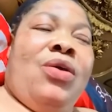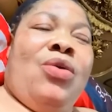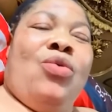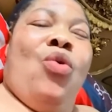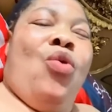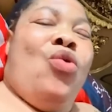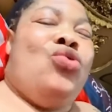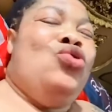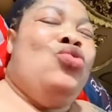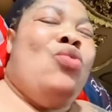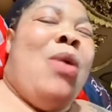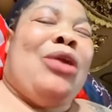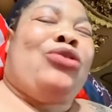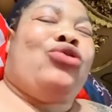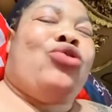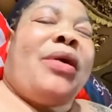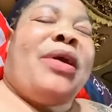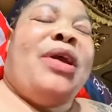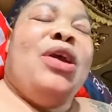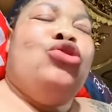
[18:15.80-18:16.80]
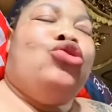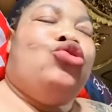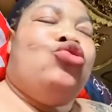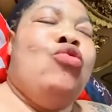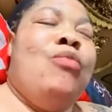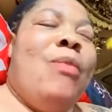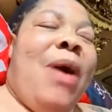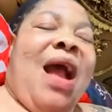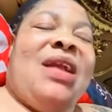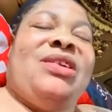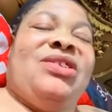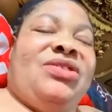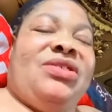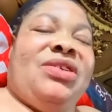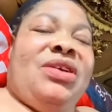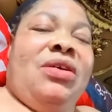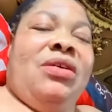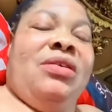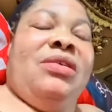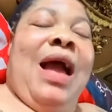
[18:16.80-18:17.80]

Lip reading: Oh, you are talking too much.